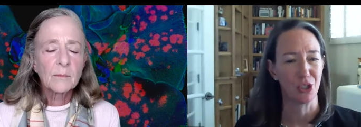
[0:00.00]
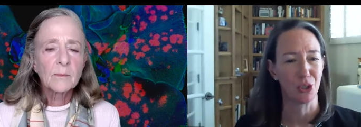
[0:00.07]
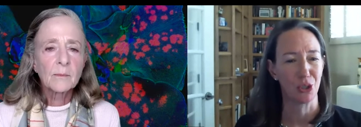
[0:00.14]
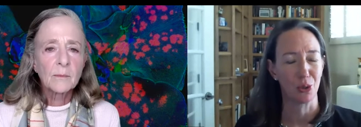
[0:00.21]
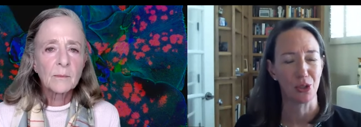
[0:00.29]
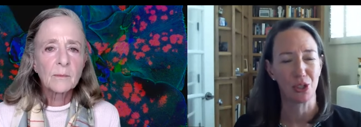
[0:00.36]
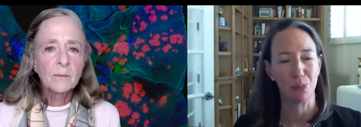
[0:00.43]

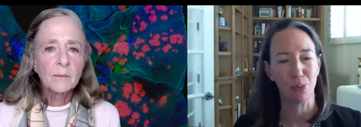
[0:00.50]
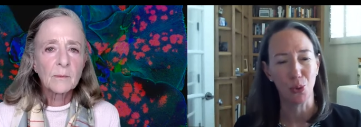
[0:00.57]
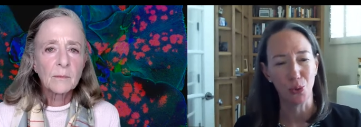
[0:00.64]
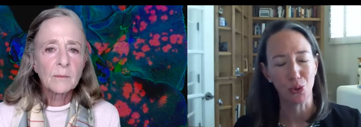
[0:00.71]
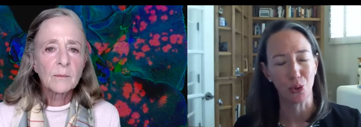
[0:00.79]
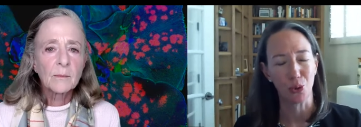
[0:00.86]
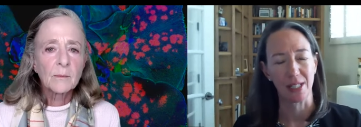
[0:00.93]
Speaker 1: ensure a
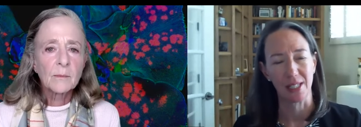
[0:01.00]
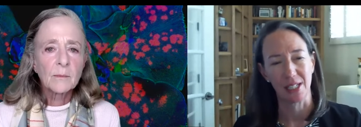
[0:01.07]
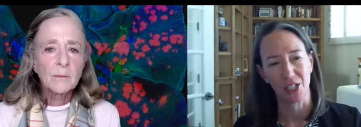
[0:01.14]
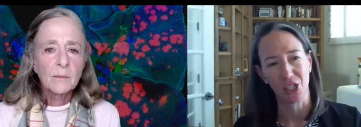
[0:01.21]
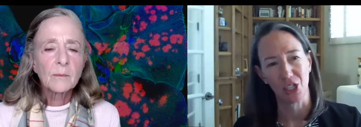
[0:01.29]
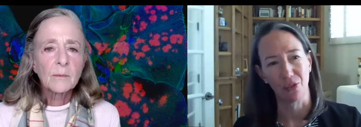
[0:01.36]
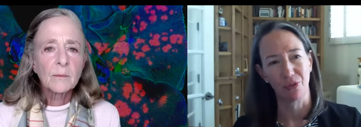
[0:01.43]
smooth
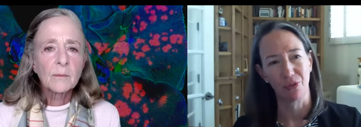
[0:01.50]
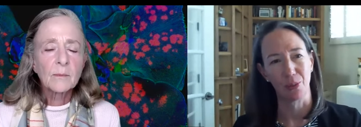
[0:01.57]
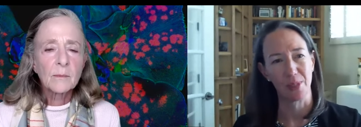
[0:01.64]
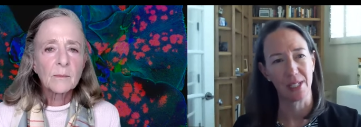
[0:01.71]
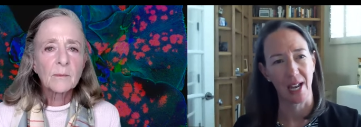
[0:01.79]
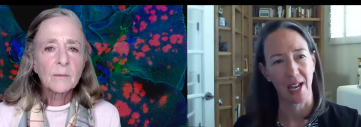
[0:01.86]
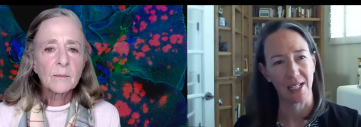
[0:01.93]
transition from
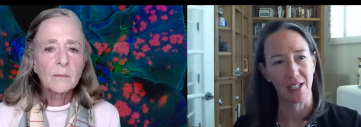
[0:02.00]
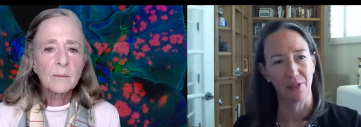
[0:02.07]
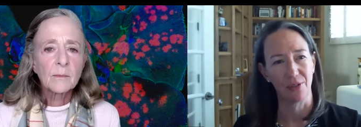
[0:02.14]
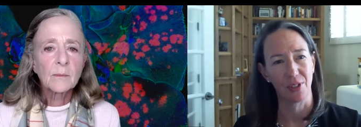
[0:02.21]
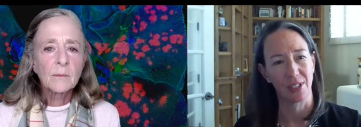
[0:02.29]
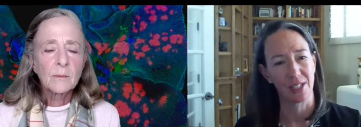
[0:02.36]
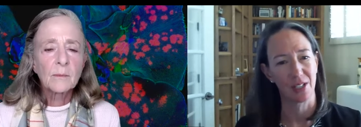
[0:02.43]

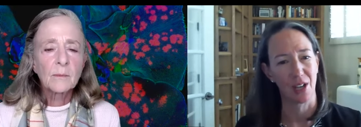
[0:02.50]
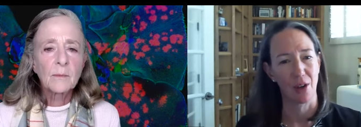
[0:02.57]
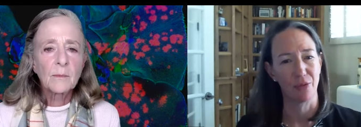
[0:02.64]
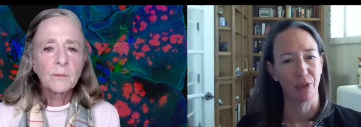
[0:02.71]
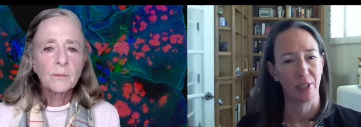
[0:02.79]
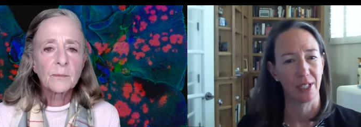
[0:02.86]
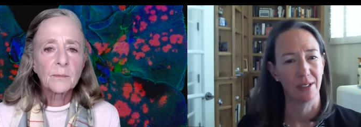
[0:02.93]
scientific
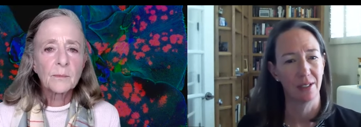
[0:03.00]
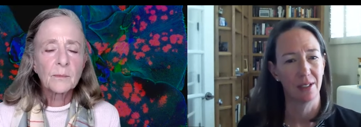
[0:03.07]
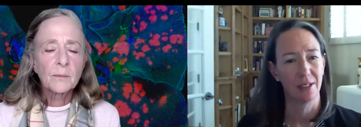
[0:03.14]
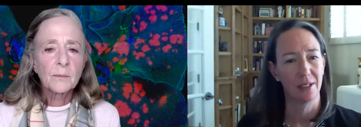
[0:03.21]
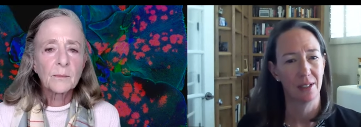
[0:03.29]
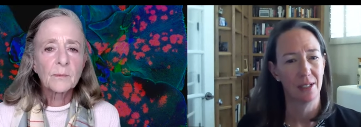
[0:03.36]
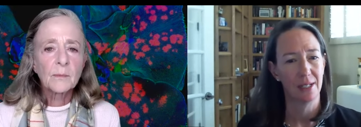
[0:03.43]
discovery
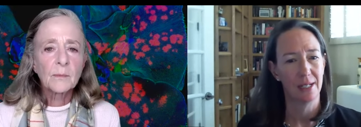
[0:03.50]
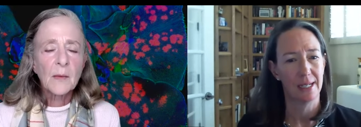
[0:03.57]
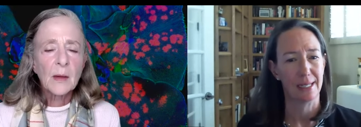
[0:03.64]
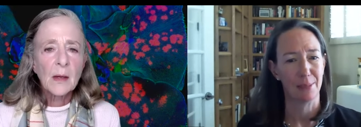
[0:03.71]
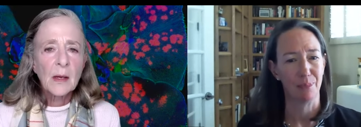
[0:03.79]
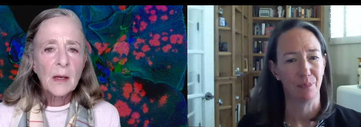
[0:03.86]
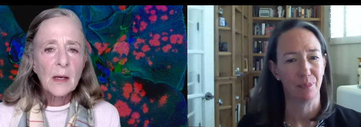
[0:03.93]

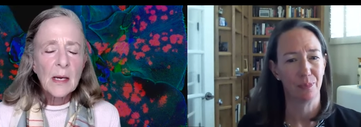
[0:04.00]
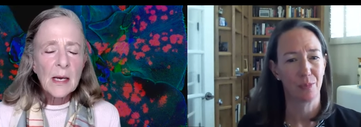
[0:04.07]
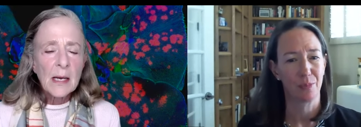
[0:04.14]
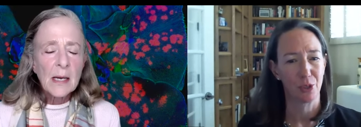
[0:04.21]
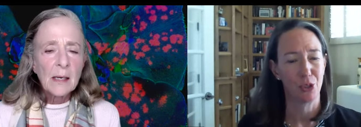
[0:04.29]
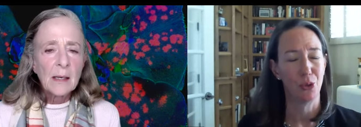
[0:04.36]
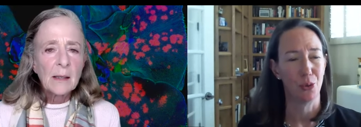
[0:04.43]
um,
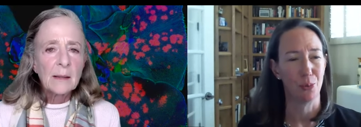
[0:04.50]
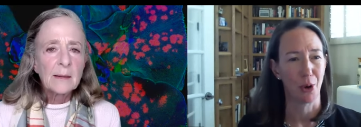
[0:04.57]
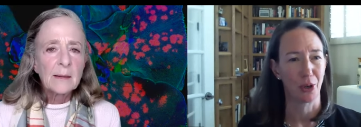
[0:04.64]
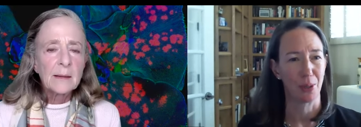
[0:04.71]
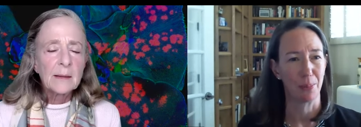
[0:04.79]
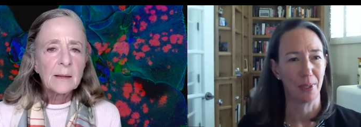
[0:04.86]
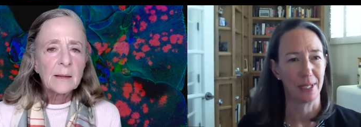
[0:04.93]
to the
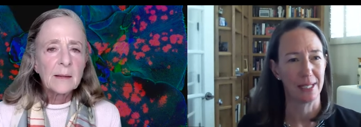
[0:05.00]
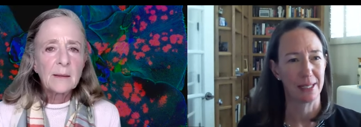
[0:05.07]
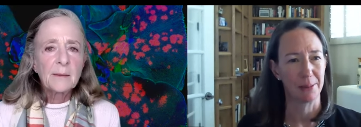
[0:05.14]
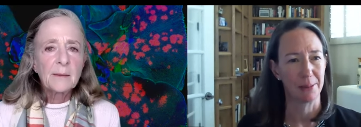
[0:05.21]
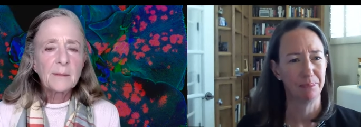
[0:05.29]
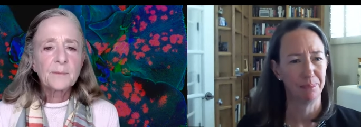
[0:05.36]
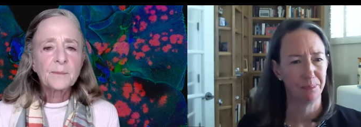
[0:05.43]

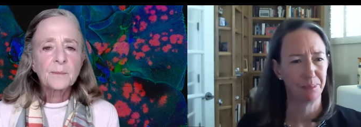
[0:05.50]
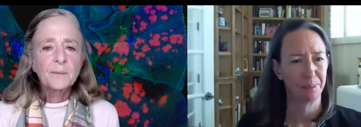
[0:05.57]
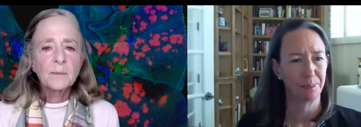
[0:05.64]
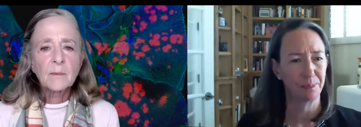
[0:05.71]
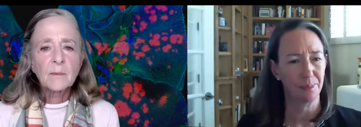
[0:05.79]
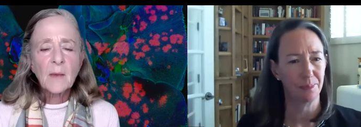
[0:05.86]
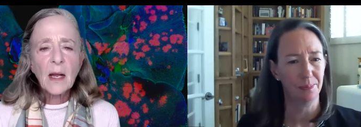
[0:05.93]
marketplace?
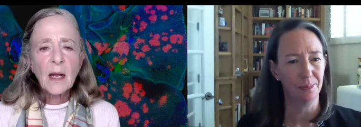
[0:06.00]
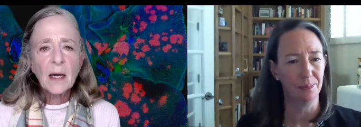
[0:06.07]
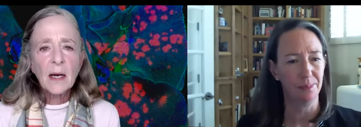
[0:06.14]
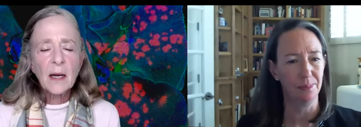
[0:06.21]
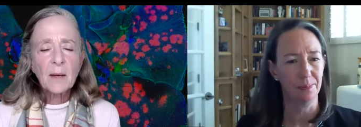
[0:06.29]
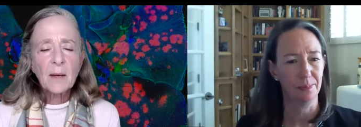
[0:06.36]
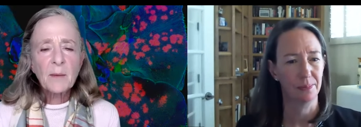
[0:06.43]
Speaker 2: Yeah,
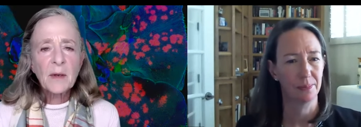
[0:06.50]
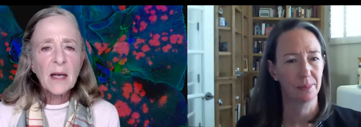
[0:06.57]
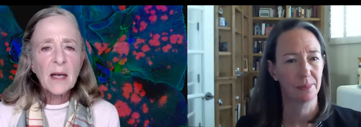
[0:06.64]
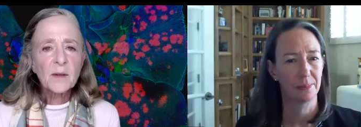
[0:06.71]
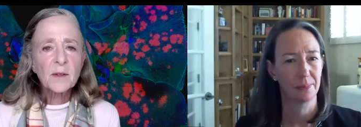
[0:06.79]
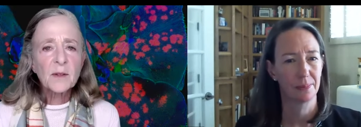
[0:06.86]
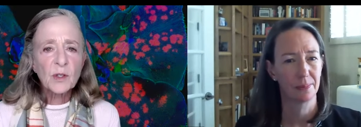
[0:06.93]
I mean,
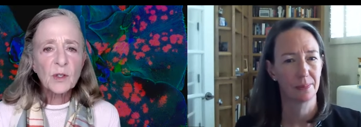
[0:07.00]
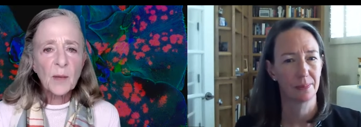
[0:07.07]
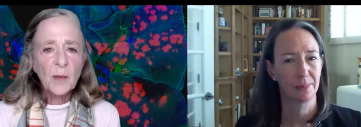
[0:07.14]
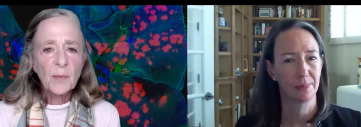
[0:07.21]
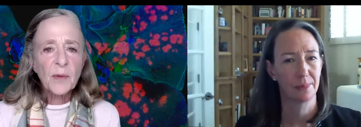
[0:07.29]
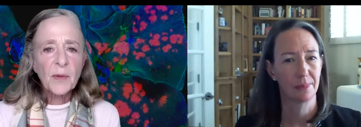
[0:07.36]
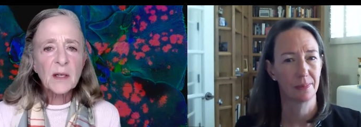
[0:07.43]
again, this is
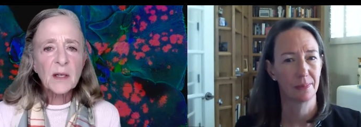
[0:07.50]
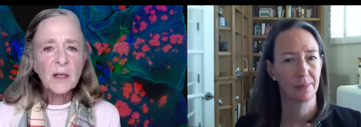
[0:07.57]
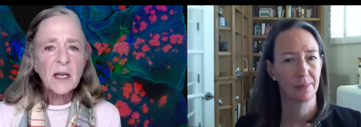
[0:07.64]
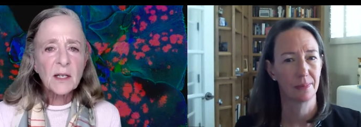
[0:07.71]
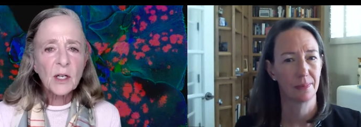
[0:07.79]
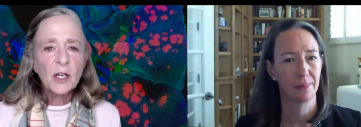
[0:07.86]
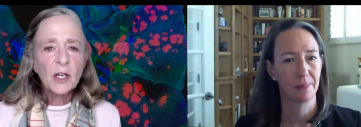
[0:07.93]
something that's
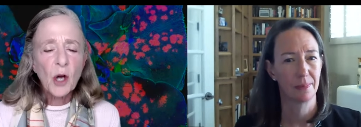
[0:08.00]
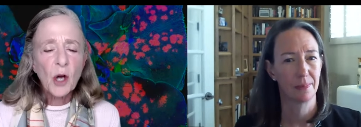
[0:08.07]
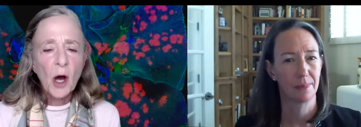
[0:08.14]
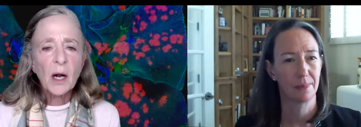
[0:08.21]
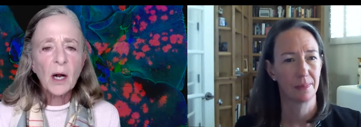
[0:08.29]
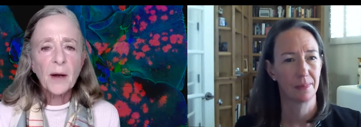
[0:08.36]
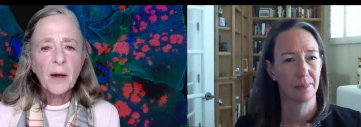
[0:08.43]
easy to
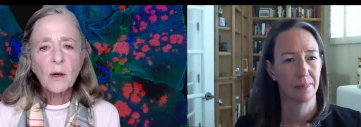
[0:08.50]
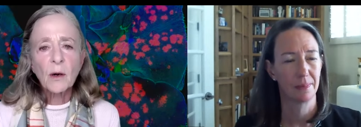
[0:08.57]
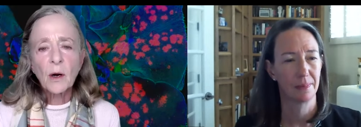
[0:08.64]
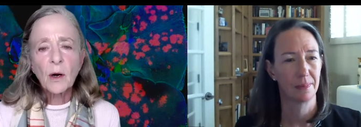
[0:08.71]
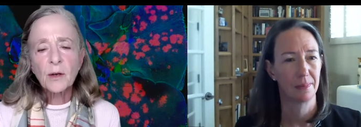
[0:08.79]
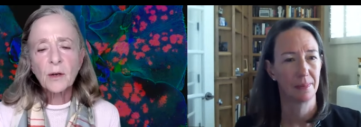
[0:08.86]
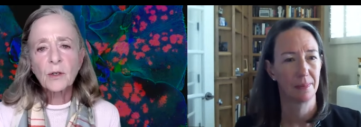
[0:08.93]
talk about and
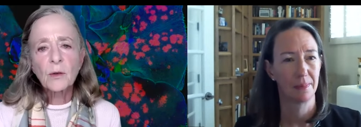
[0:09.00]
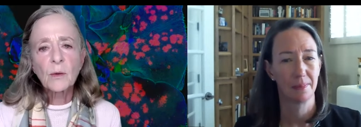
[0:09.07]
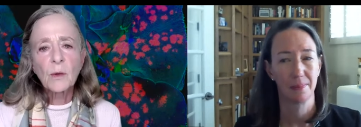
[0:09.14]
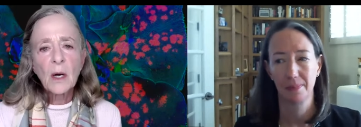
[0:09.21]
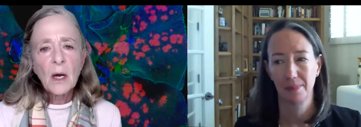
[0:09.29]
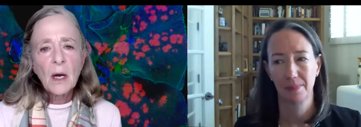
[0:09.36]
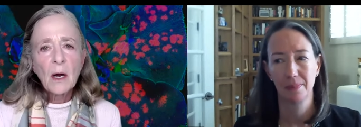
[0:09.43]
hard to
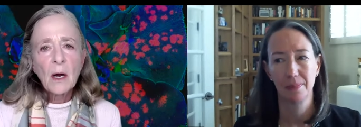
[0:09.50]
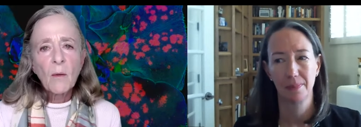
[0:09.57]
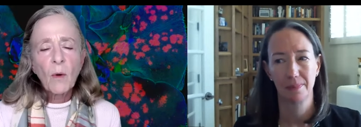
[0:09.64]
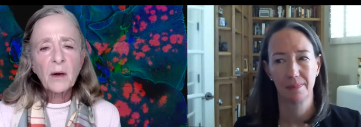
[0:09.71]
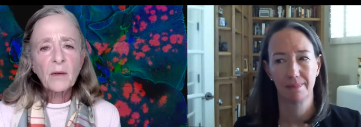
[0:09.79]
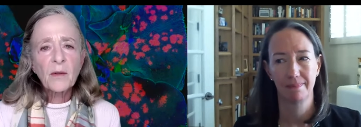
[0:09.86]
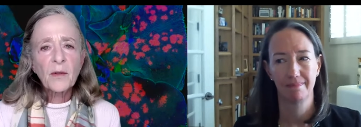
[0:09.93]
do
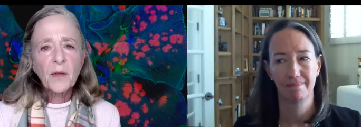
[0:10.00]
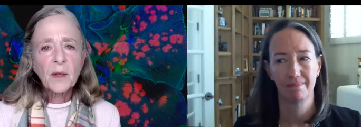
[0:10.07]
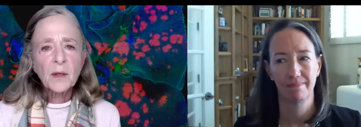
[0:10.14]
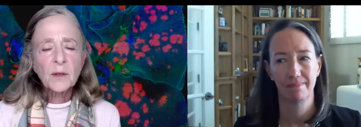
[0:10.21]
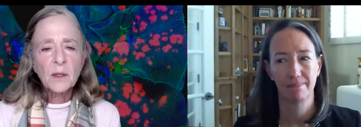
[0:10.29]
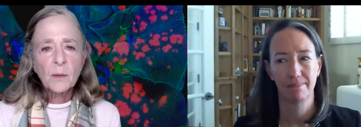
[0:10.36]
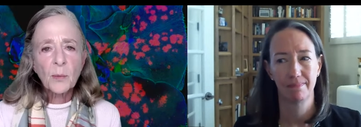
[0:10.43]
one of the
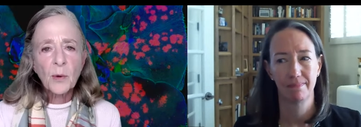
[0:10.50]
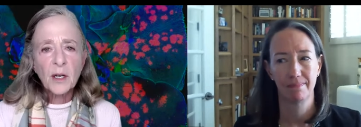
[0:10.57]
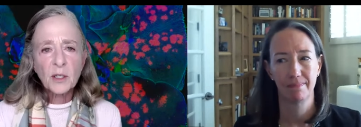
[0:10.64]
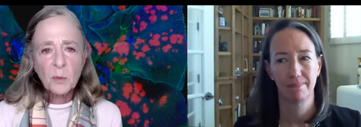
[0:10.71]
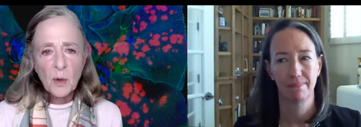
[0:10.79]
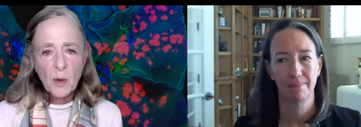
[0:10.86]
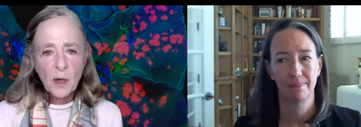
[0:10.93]
things that
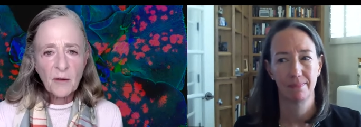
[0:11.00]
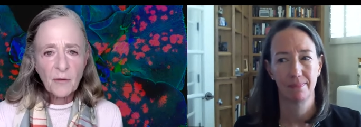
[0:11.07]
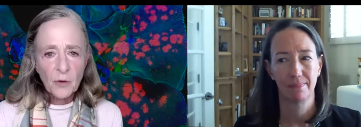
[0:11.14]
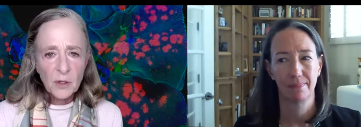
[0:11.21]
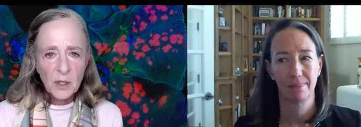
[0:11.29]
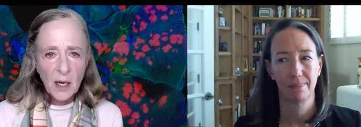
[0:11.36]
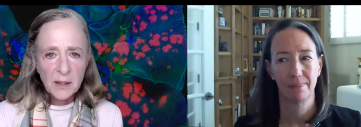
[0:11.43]
impressed me when I
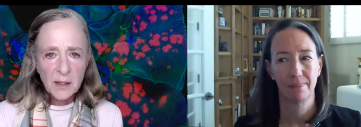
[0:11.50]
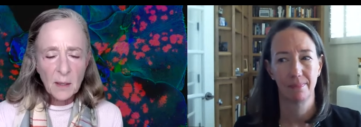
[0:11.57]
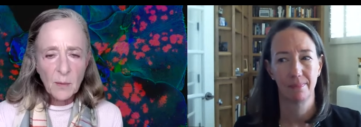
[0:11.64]
first got to